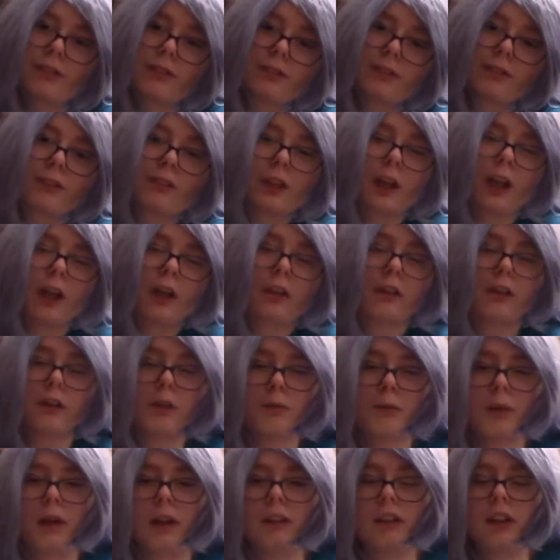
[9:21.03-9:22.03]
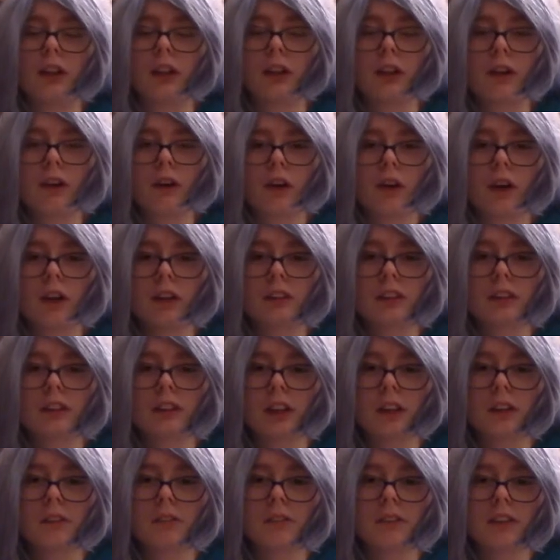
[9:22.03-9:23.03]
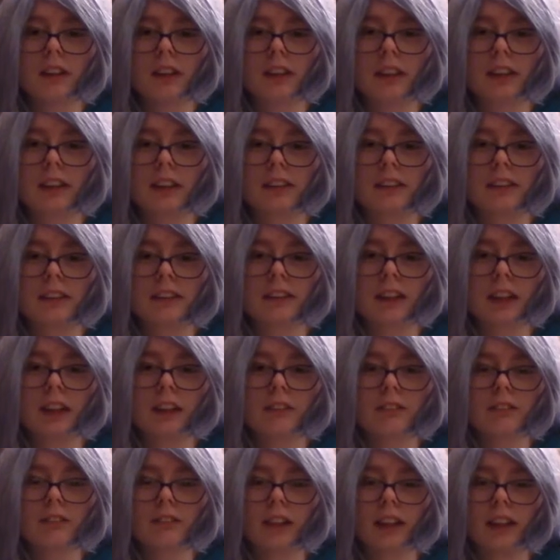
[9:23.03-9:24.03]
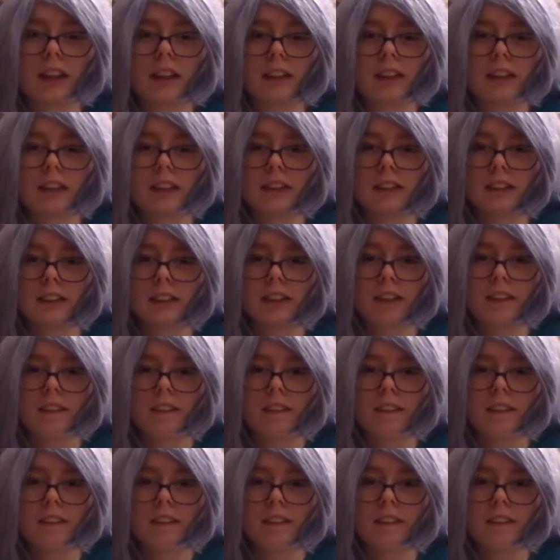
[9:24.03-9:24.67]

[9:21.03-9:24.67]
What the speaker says: talking about the cons of this outlining.